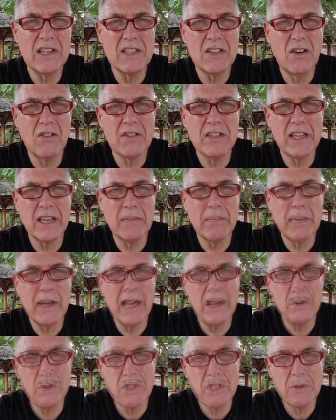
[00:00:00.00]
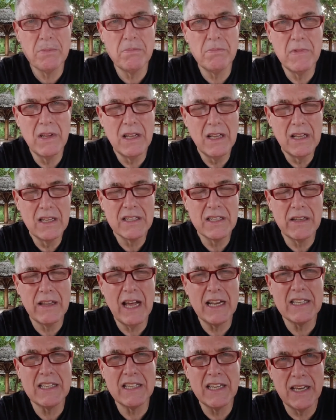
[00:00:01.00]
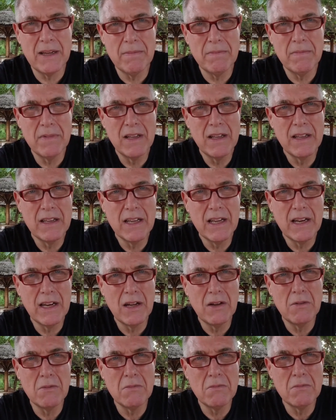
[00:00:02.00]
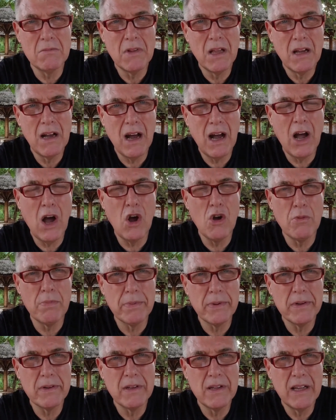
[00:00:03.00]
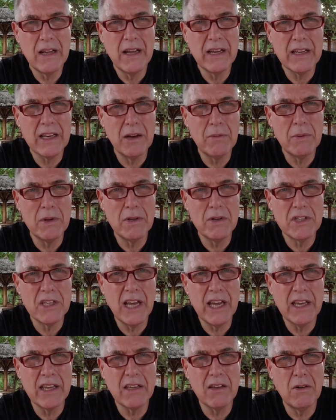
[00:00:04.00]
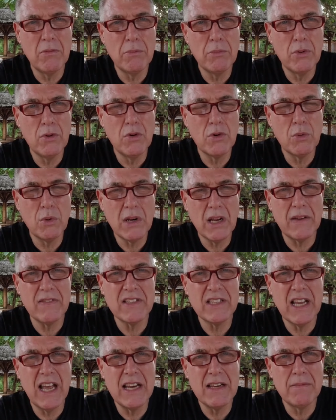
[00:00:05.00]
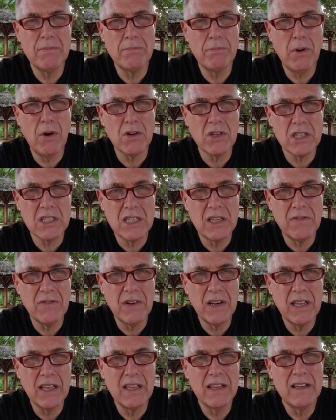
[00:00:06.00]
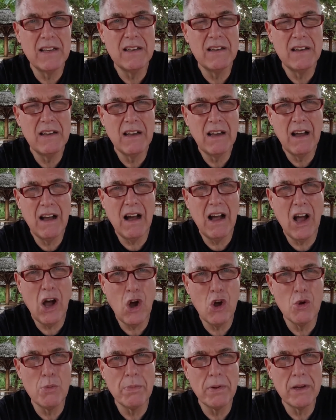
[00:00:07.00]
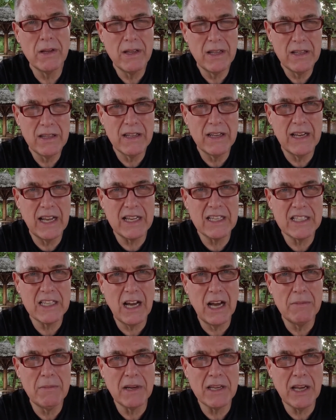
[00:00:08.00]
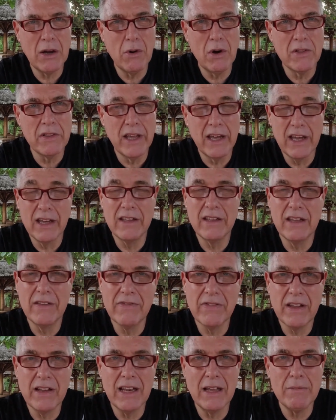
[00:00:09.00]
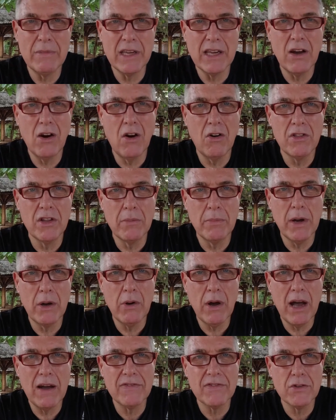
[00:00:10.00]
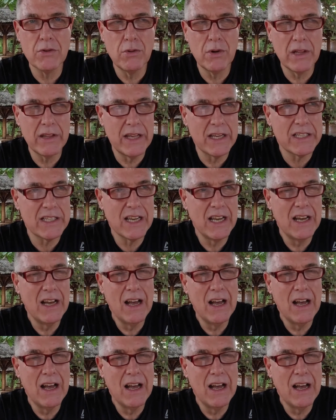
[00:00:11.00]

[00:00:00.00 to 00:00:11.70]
toxic to the ocean. So that's it. You know, I hope EcoBlue take on board what I've said positively. I hope the next time I go on there, if they let me get on the boat after all of this,